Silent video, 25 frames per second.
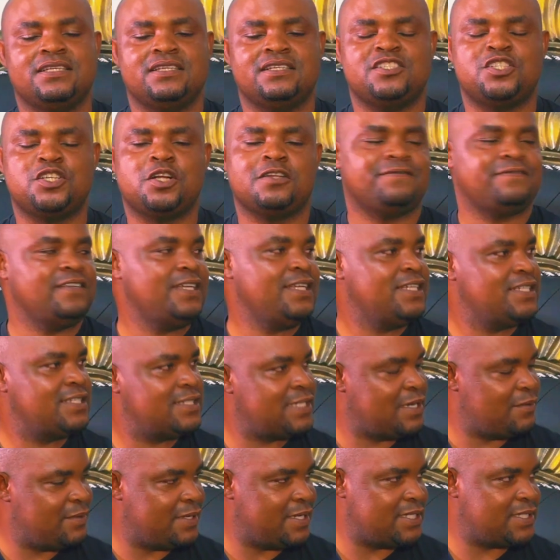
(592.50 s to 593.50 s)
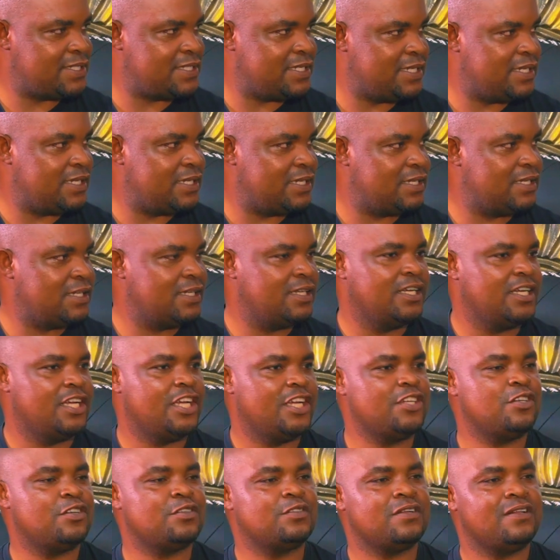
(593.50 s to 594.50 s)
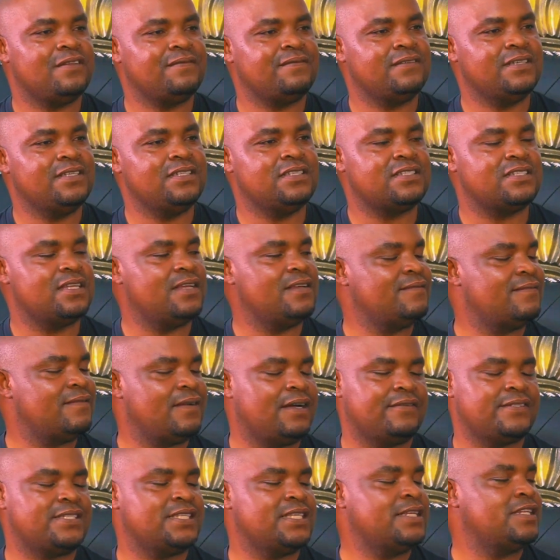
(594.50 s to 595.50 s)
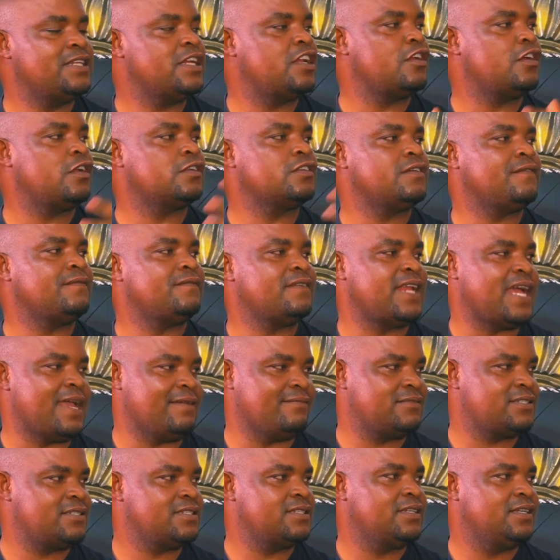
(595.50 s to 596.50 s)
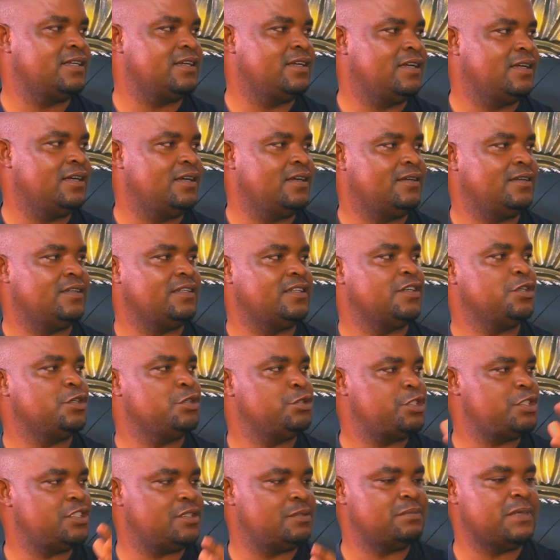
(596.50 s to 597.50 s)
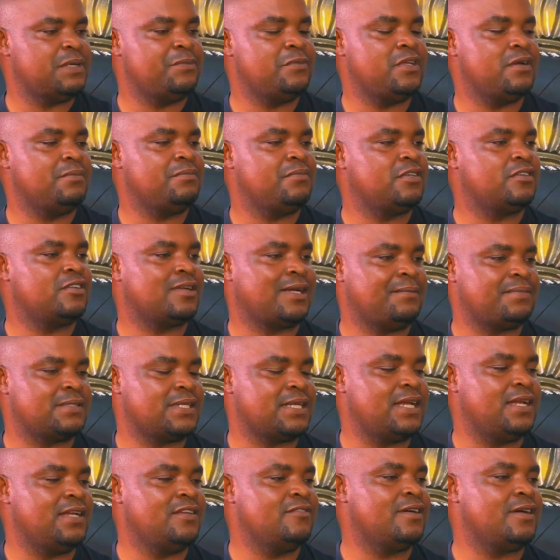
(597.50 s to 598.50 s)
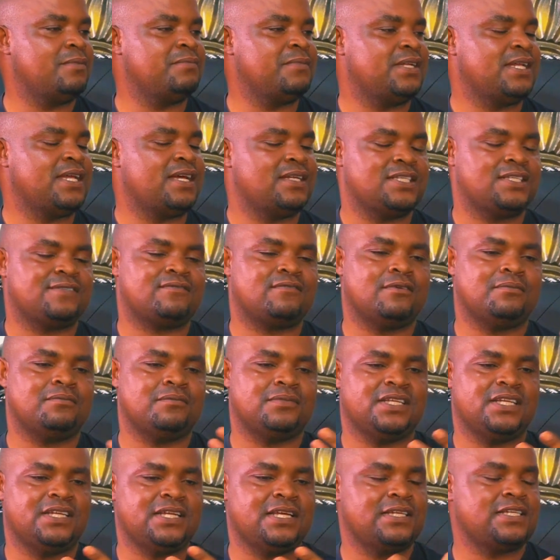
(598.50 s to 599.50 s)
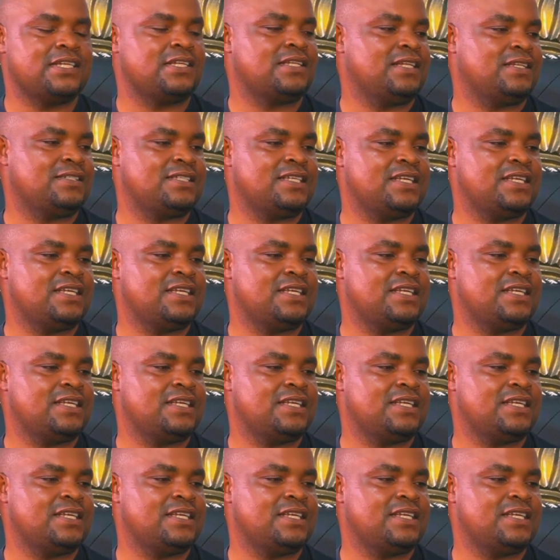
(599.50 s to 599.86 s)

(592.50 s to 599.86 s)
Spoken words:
dolphins that we are seeing. You know, dolphins have saved a lot of lives in the ocean. Maybe your boat capsized, you and me that is from the Niger Delta